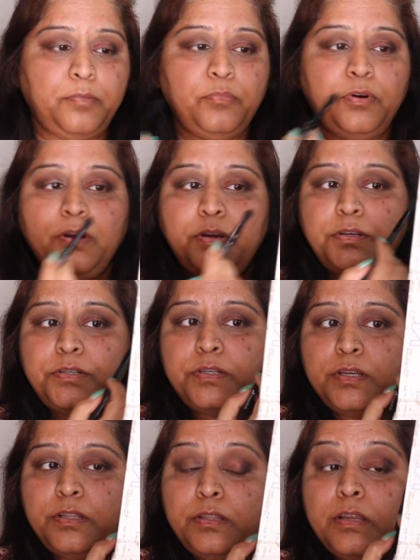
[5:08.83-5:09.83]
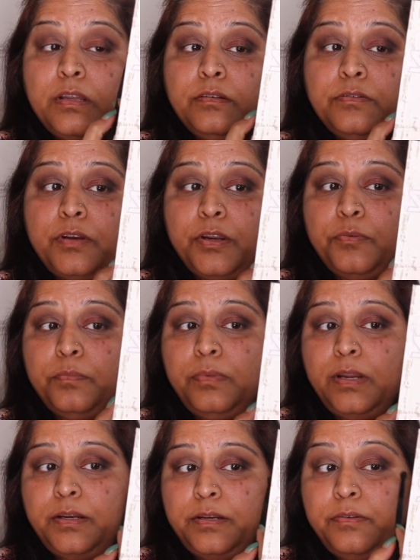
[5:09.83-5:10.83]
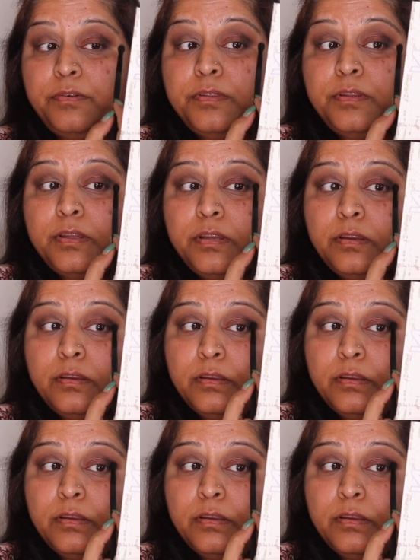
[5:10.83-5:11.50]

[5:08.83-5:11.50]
brush and then try to blend everything.